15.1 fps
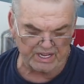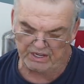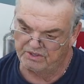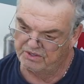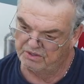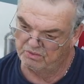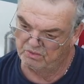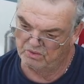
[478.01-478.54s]
that
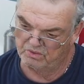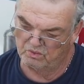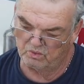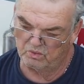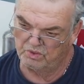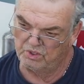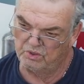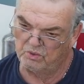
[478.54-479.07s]

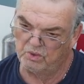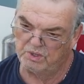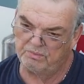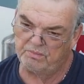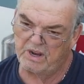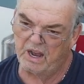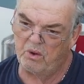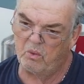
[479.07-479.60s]
you
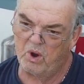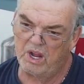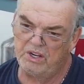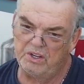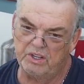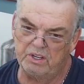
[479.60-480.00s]
would buy one,